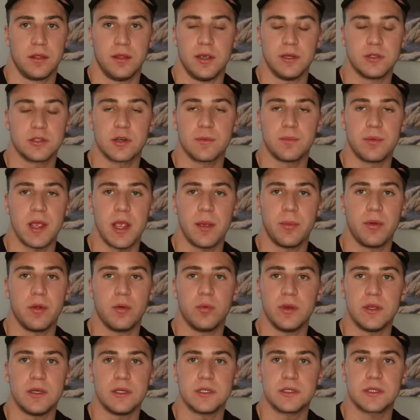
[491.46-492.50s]
These are
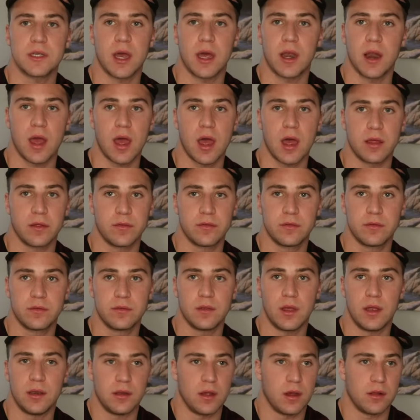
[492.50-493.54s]
people we just cut off
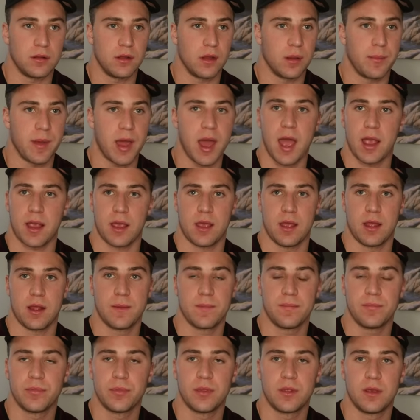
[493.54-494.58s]
and don't look back.
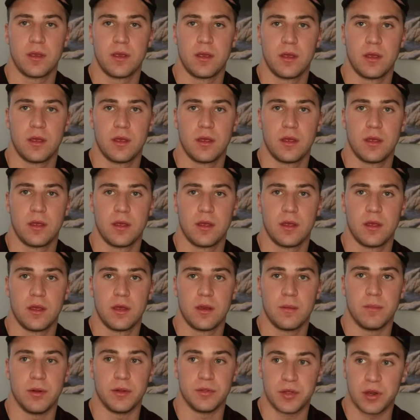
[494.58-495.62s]

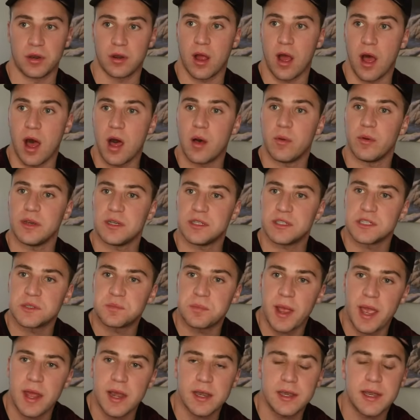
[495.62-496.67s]
But they're always
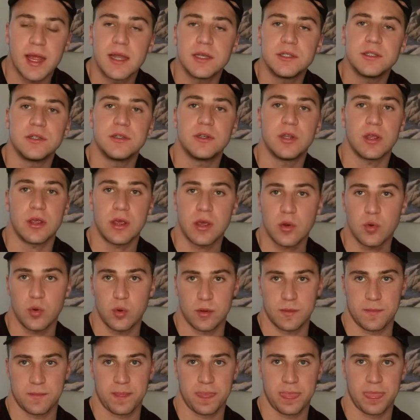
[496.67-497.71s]
just paying attention to
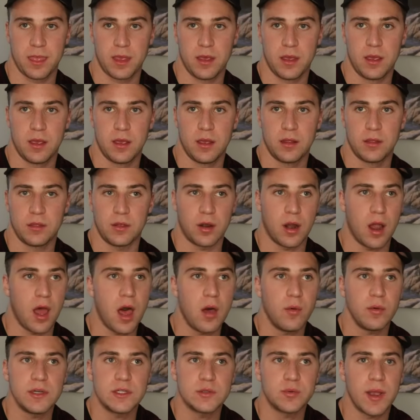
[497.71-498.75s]
you. They're
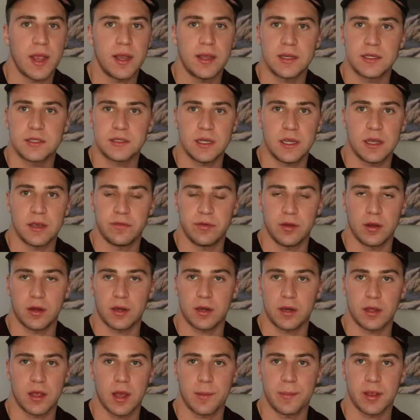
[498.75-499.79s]
always waiting to see if you're
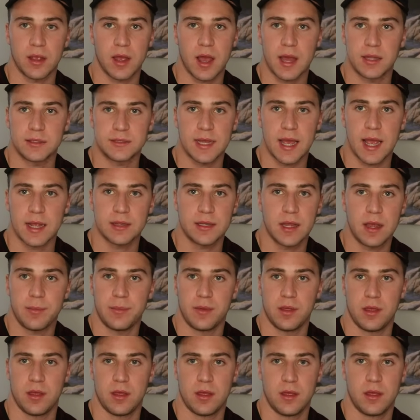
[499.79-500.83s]
gonna come and contact
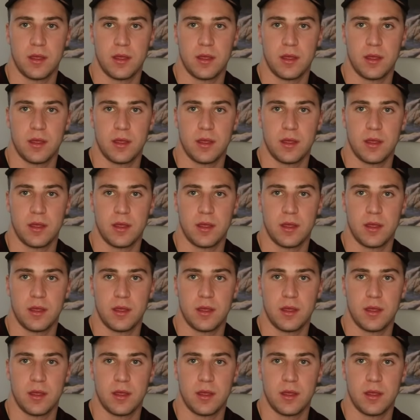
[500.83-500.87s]
them.